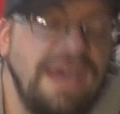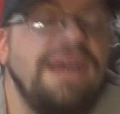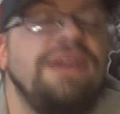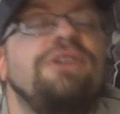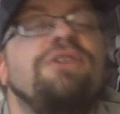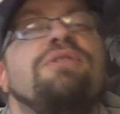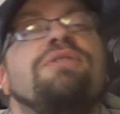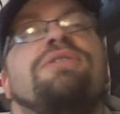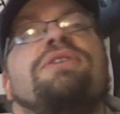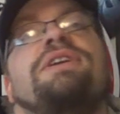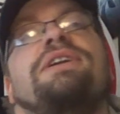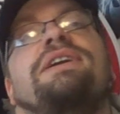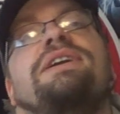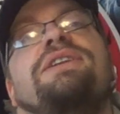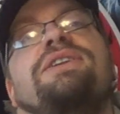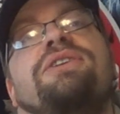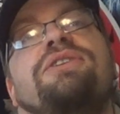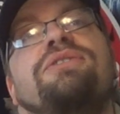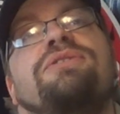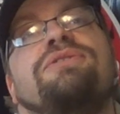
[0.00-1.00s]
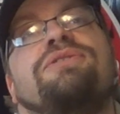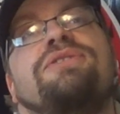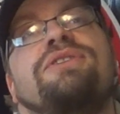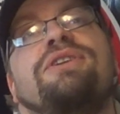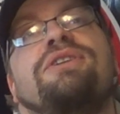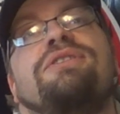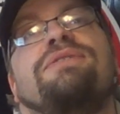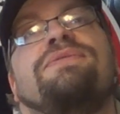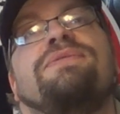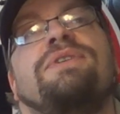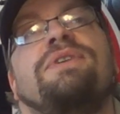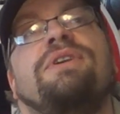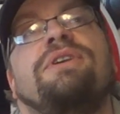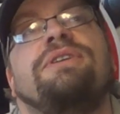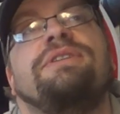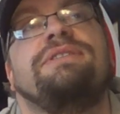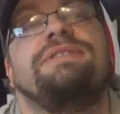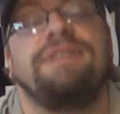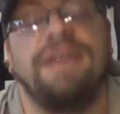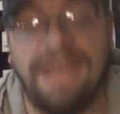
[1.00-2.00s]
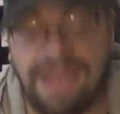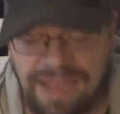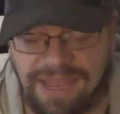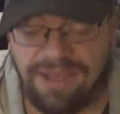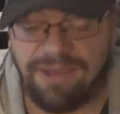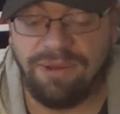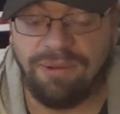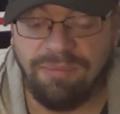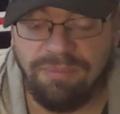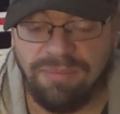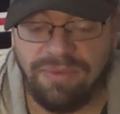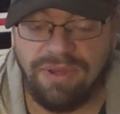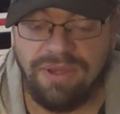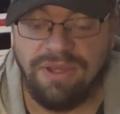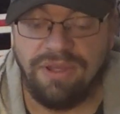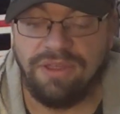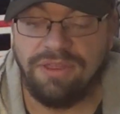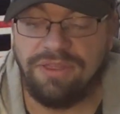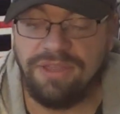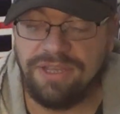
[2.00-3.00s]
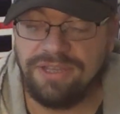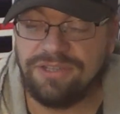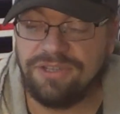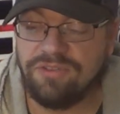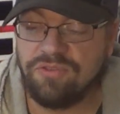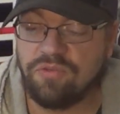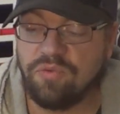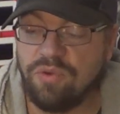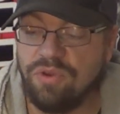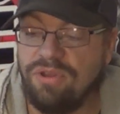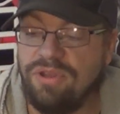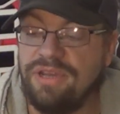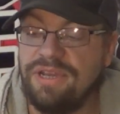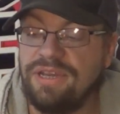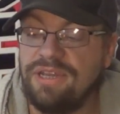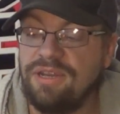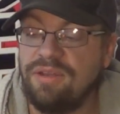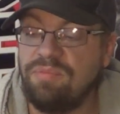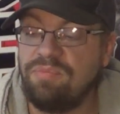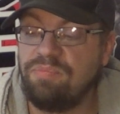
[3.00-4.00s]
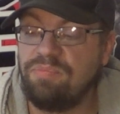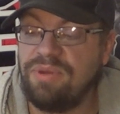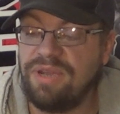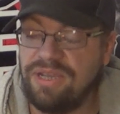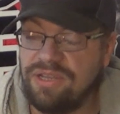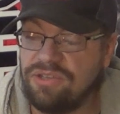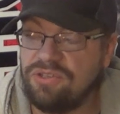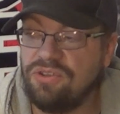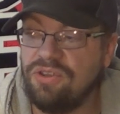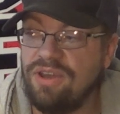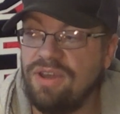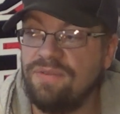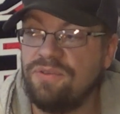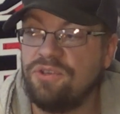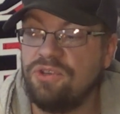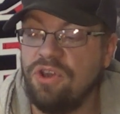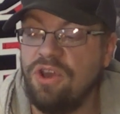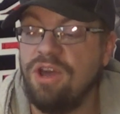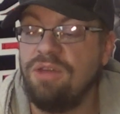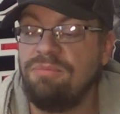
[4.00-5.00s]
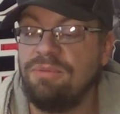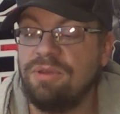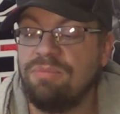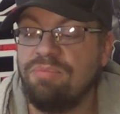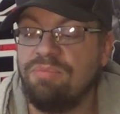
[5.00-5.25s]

And you're thinking to yourself, damn, this is really going to piss off John